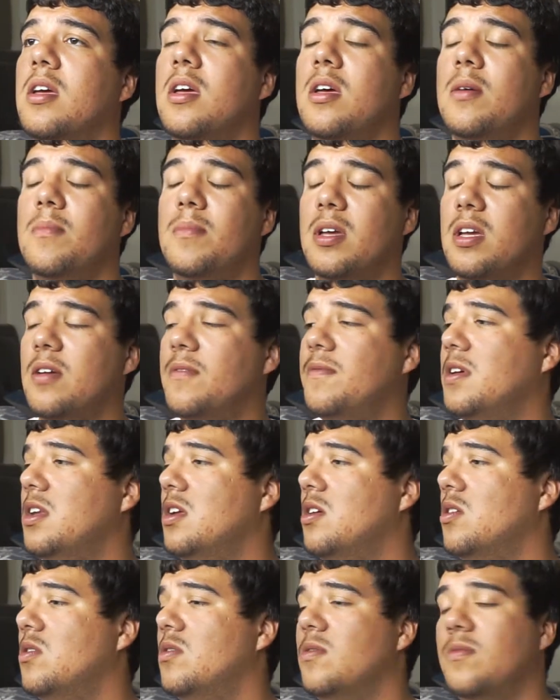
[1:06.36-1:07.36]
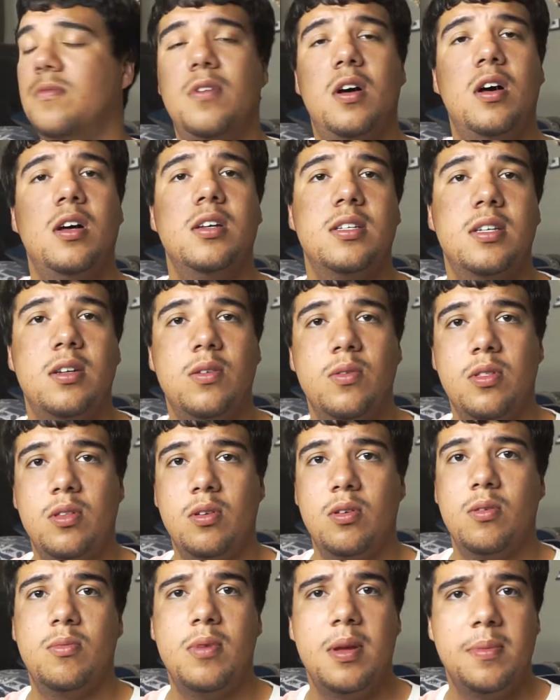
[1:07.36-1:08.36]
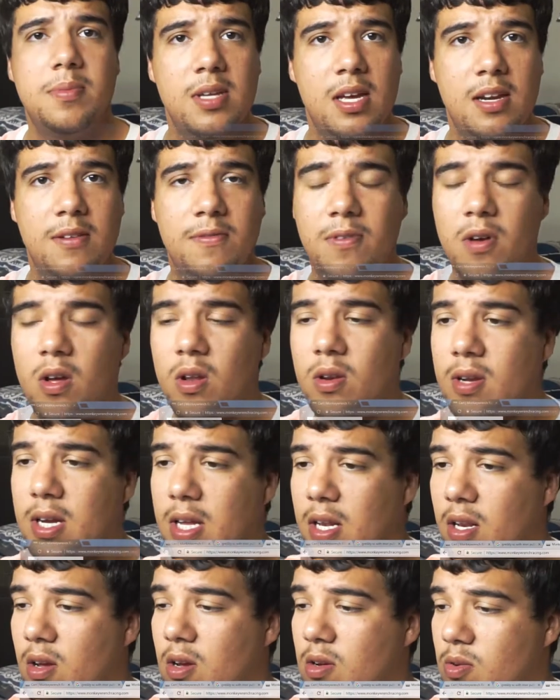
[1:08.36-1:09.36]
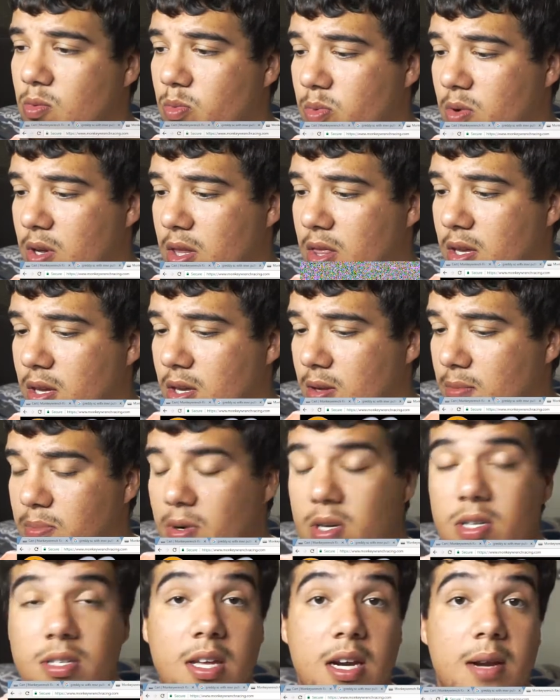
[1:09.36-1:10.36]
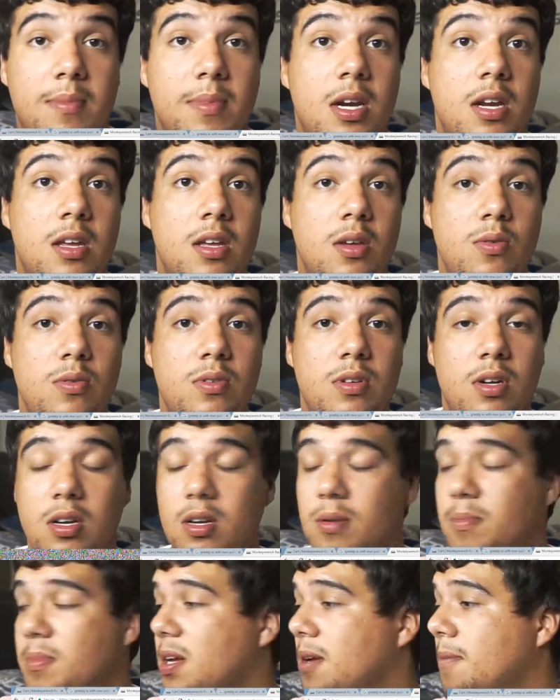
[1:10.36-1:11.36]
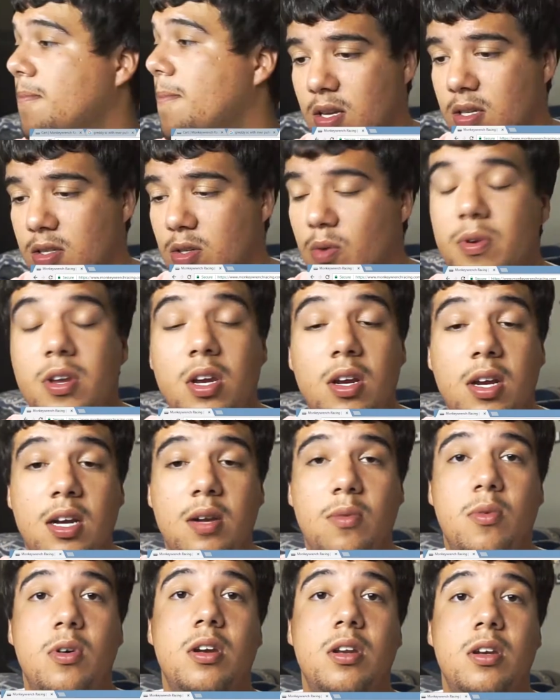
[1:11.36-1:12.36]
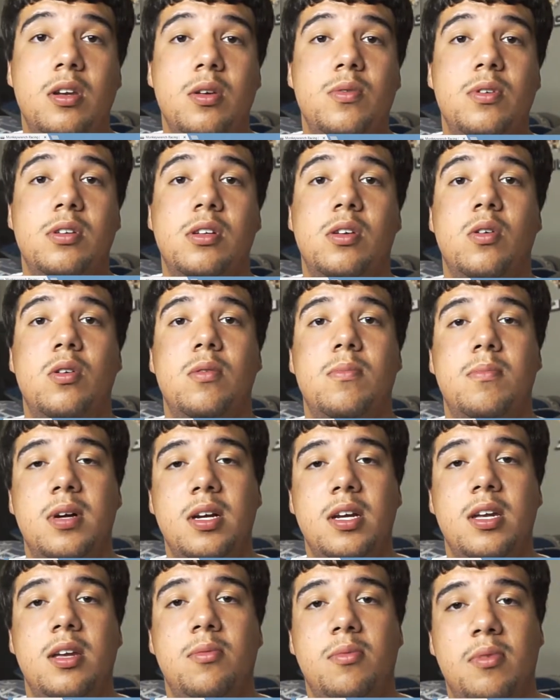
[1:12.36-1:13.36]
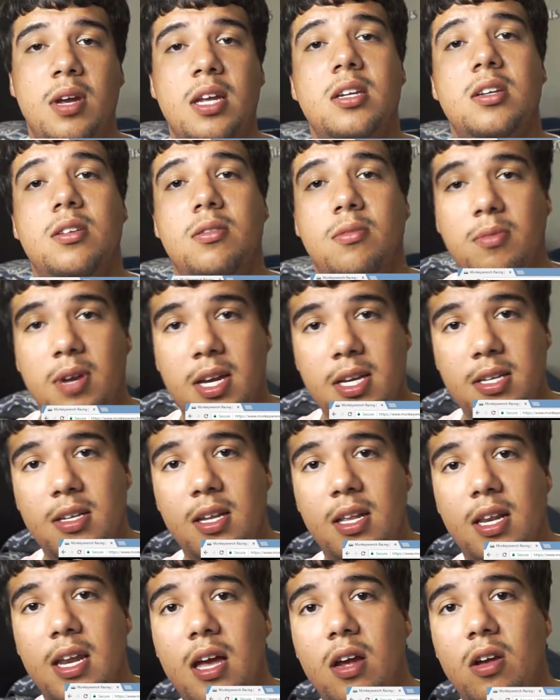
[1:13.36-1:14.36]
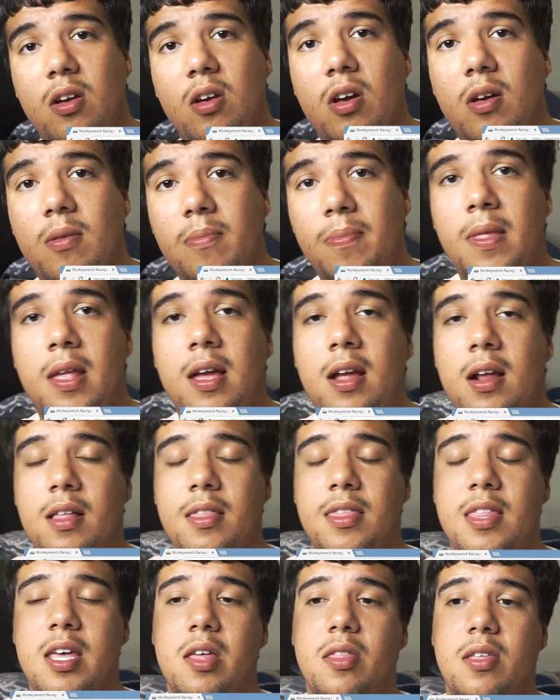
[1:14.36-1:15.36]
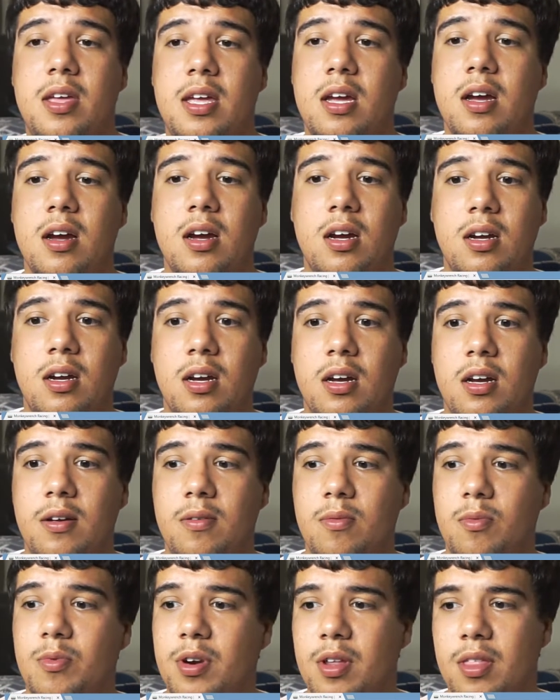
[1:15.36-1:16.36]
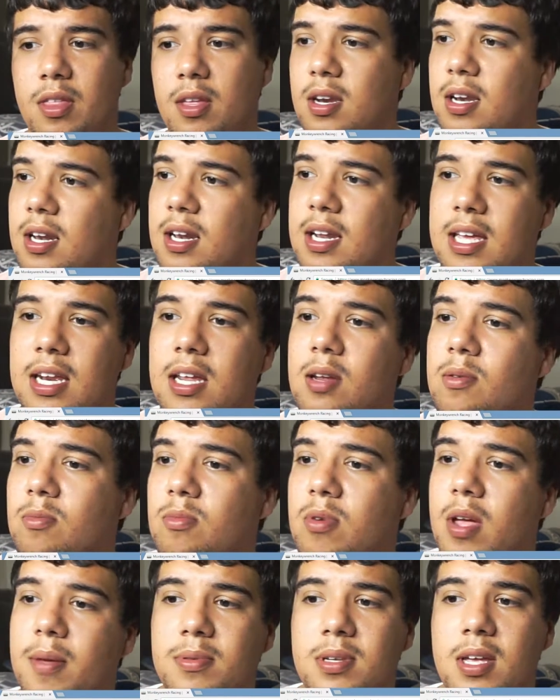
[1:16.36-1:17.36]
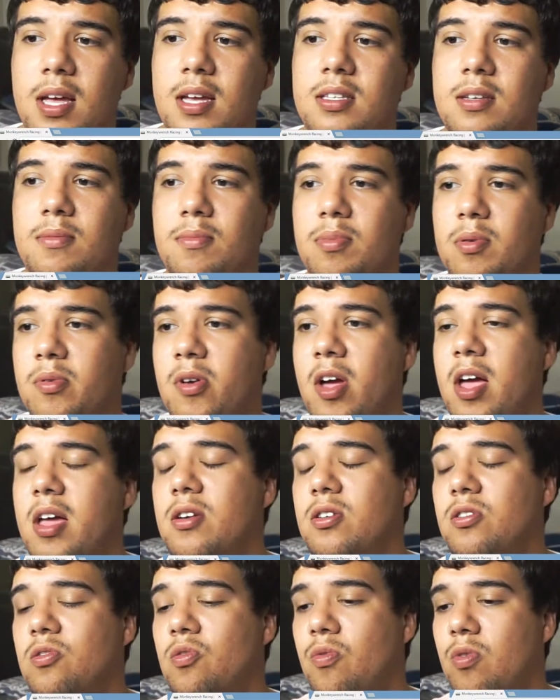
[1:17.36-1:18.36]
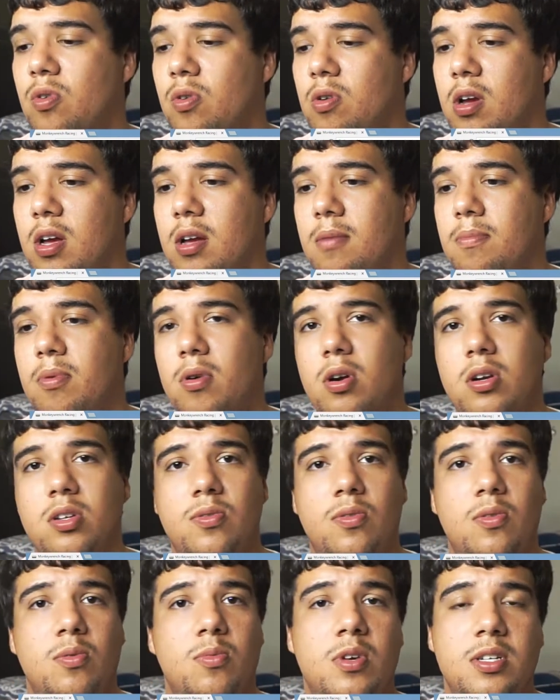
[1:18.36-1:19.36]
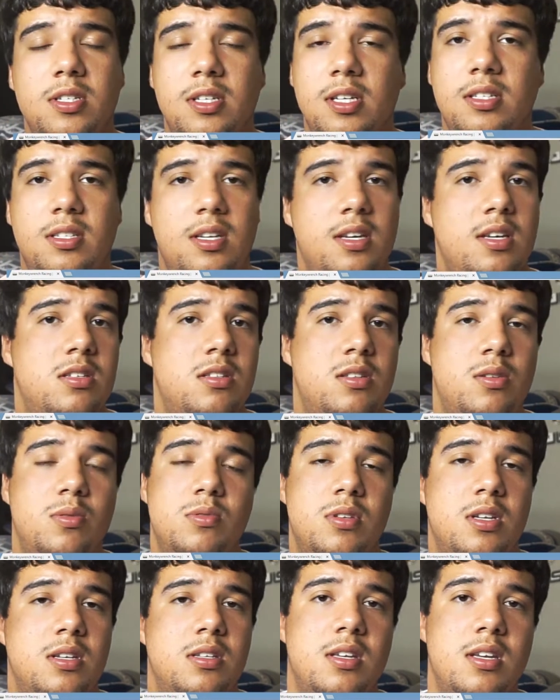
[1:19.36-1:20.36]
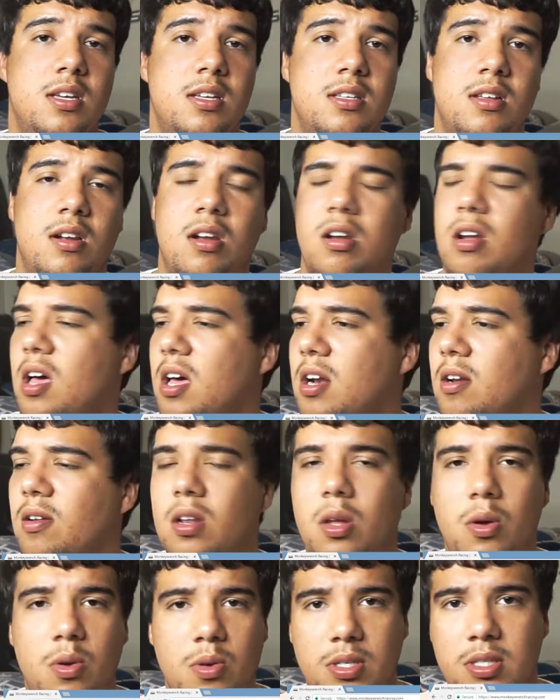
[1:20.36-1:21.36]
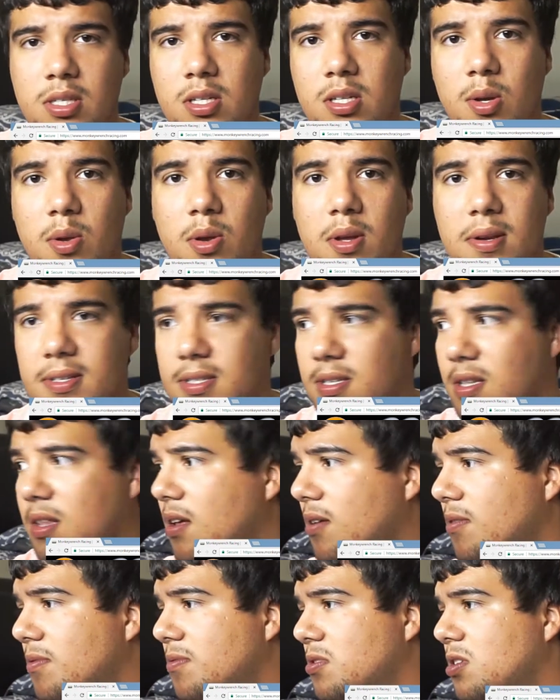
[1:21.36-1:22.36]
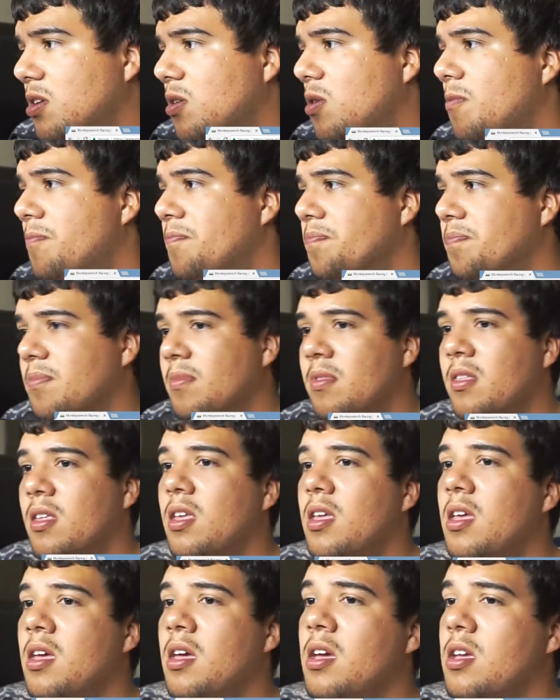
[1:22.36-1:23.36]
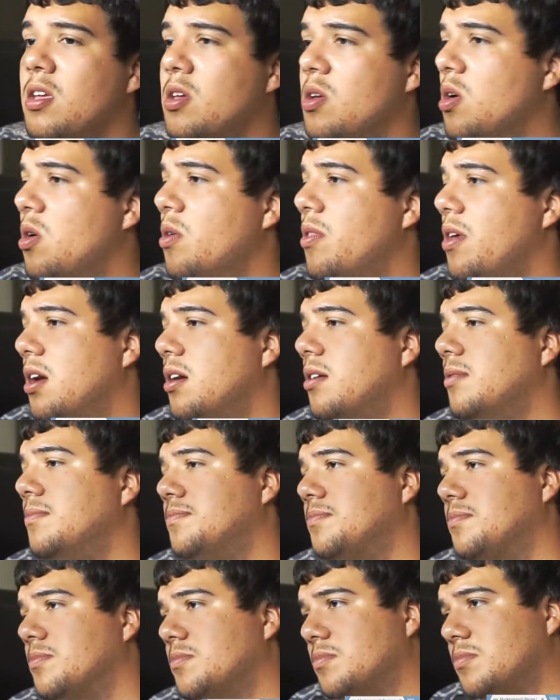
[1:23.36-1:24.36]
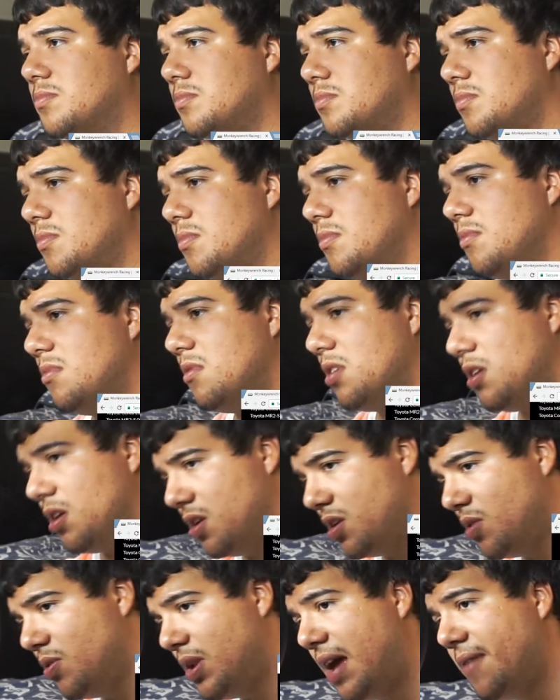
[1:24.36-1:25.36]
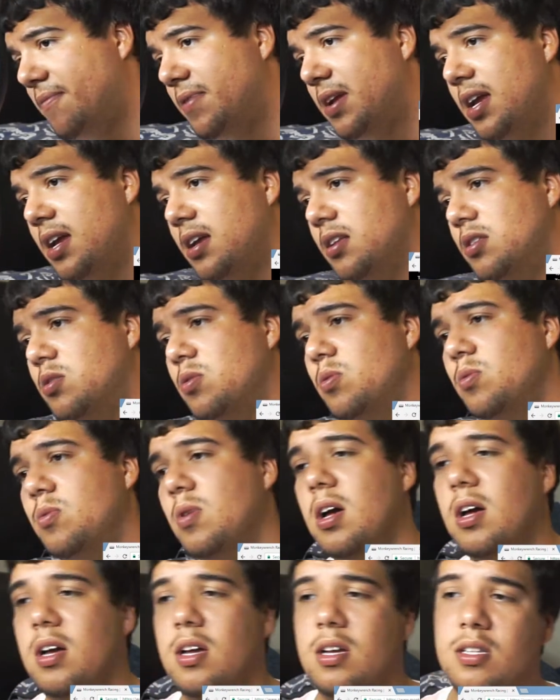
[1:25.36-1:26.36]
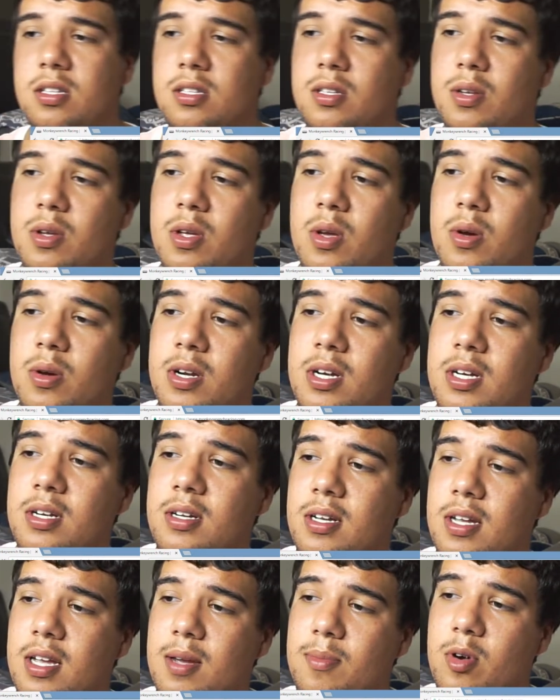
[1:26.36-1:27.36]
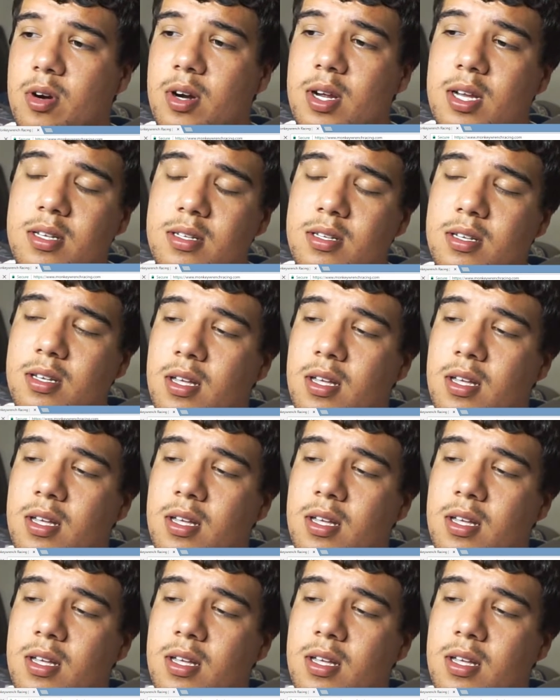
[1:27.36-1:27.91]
make a video of us going through the website and following along what the parts that I'm going to use are going to be. So what you're going to want to do is go to monkeyWrenchRacing.com. Now they are one of the leading websites and providers for parts for 1cc's, 2cc's, and a lot of loaders and Toyota stuff. So you go there, you navigate to Toyota MRS.